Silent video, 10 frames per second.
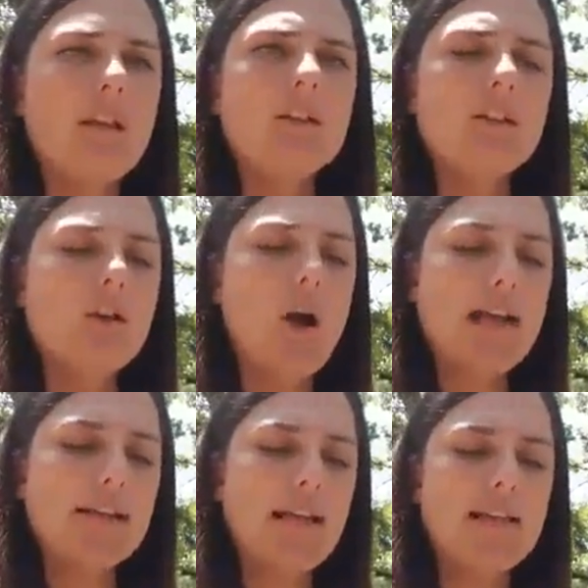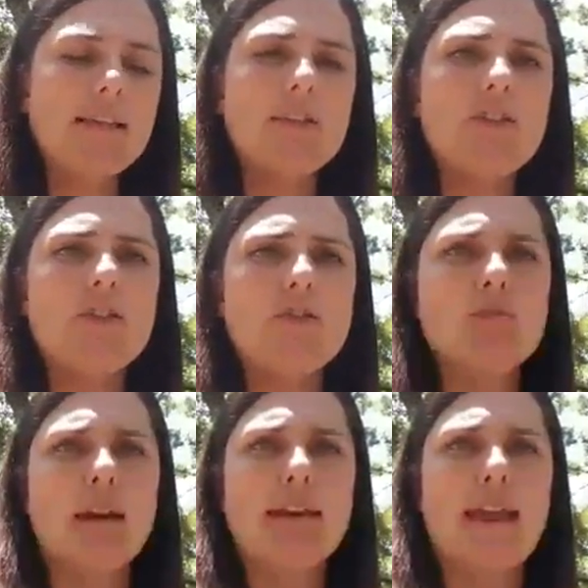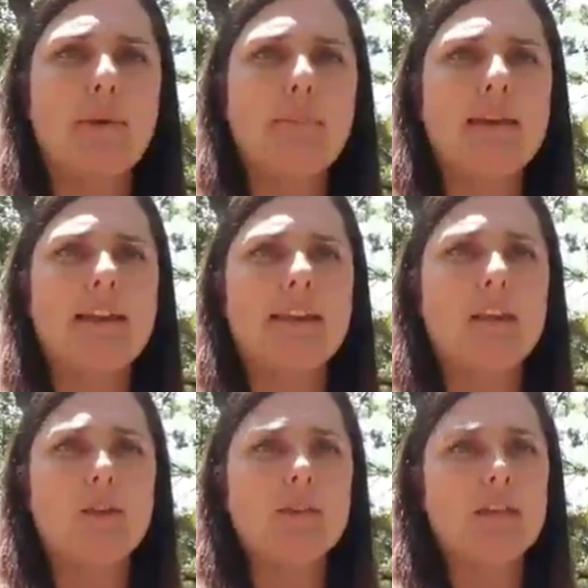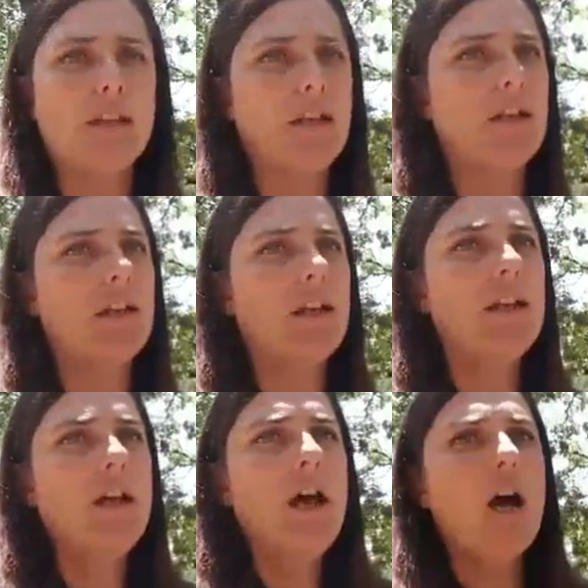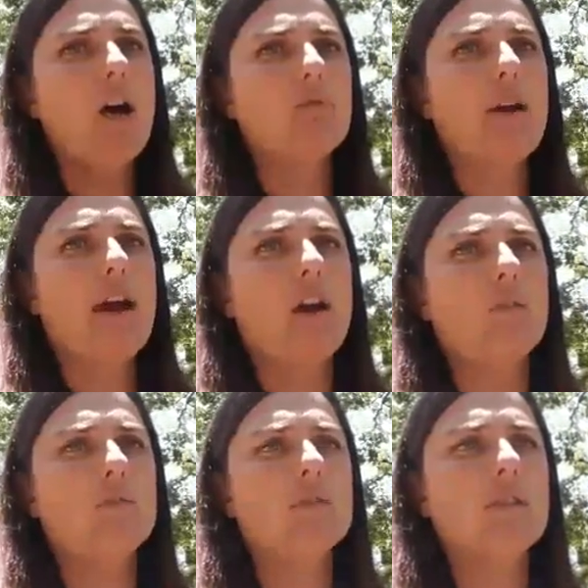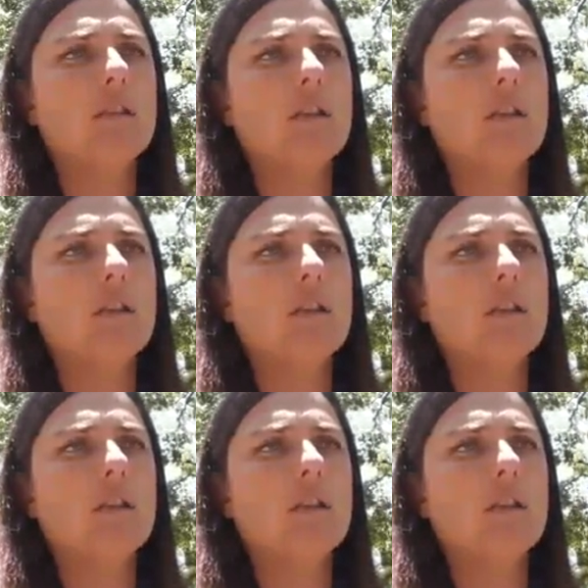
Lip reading: So I tend to do my camping in the Houston area around